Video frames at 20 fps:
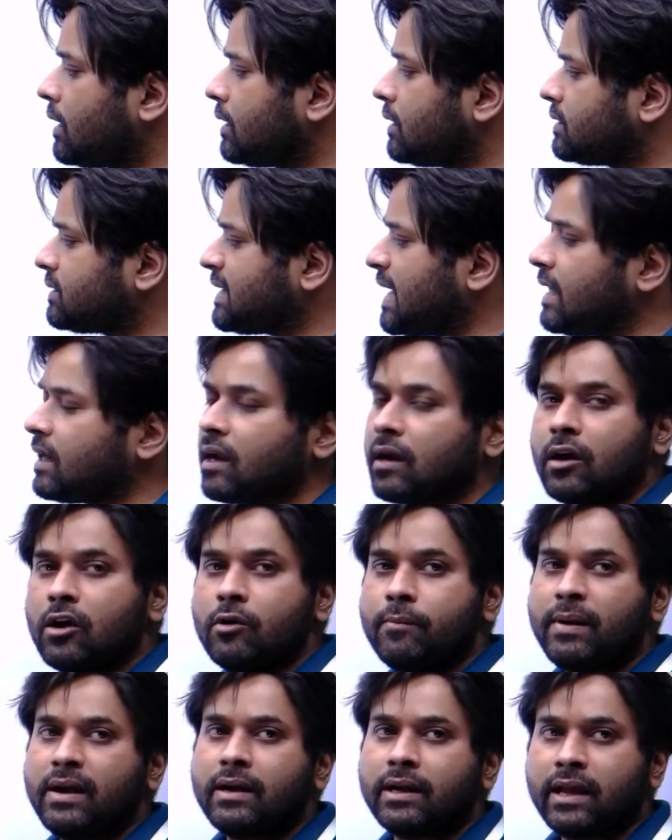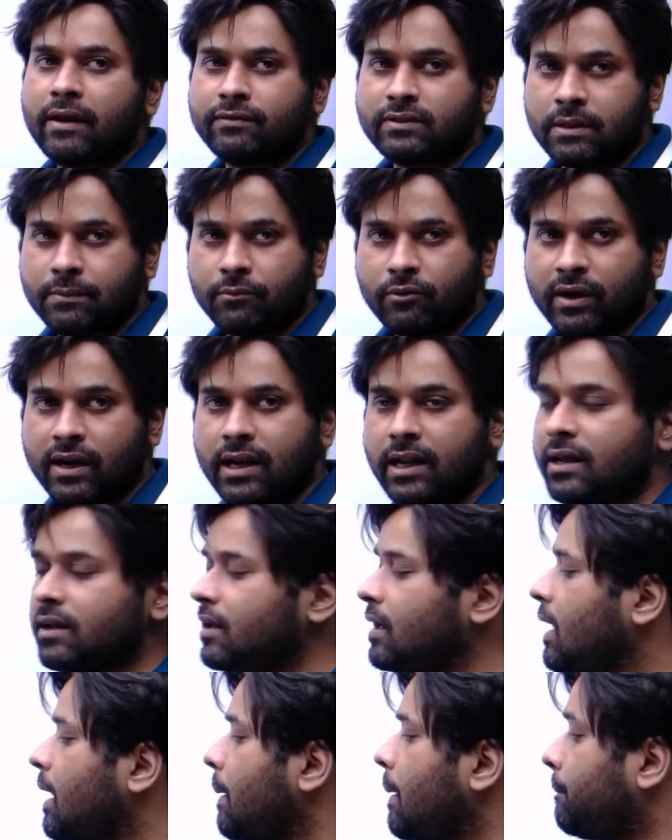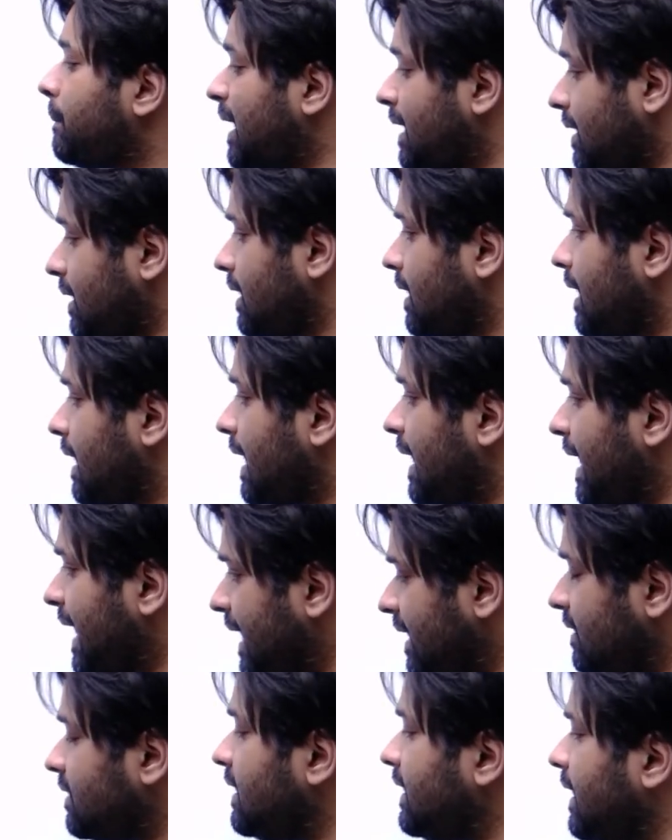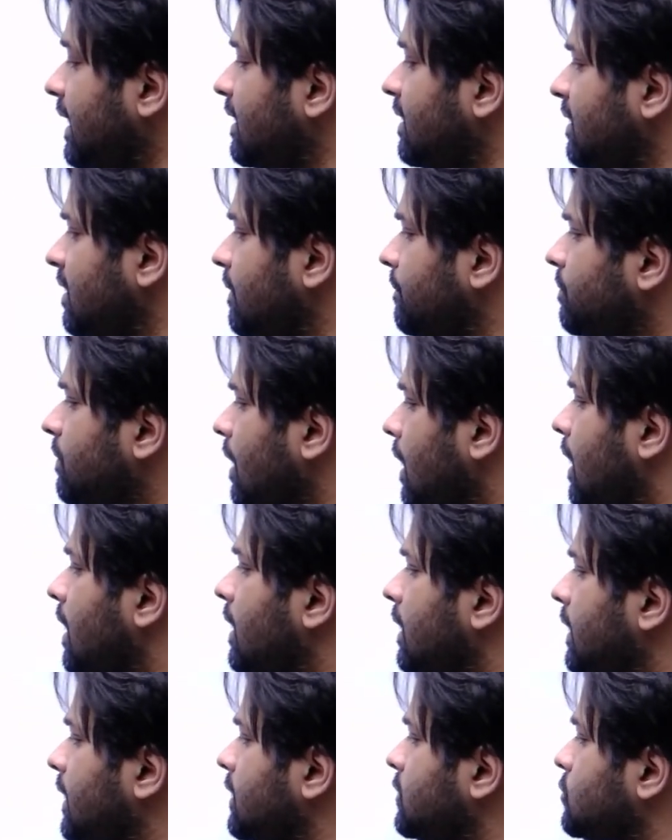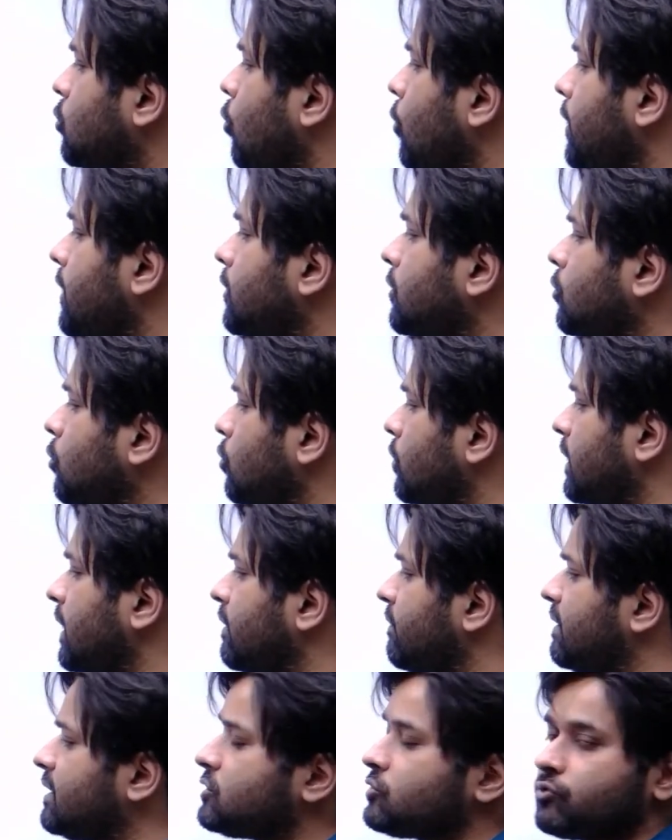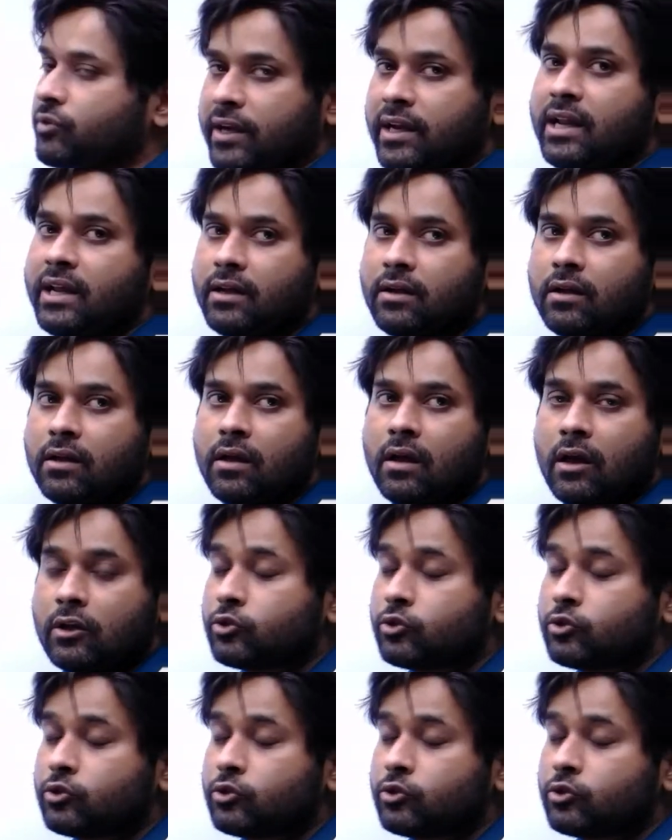Central government gives him training, but at the end he is going to give his training.